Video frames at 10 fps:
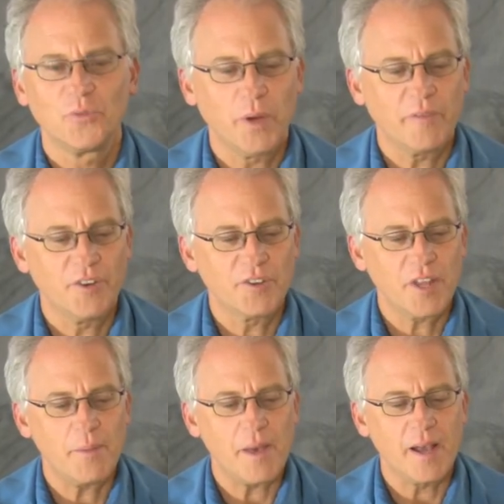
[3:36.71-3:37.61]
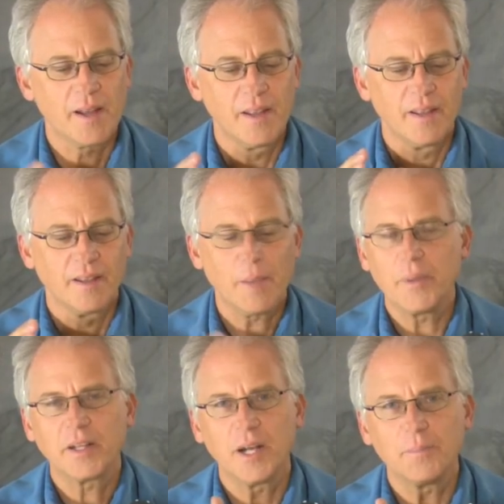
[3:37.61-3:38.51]
When it first came out, I
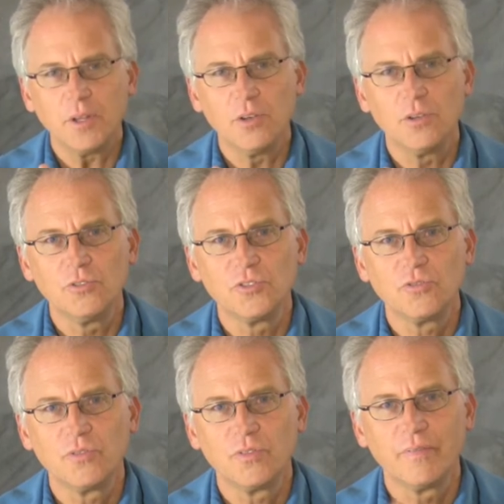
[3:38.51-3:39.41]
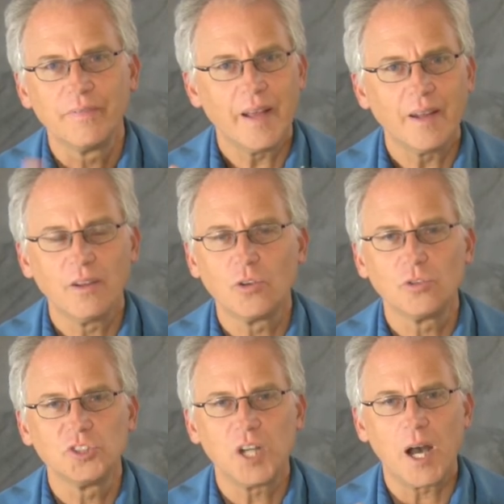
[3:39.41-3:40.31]
picked it up used at a
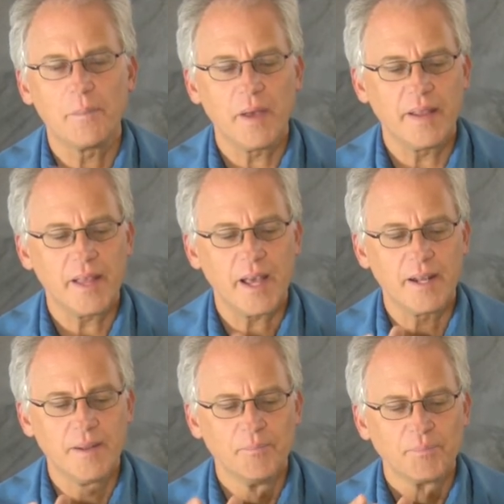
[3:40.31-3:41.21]
local shop, and then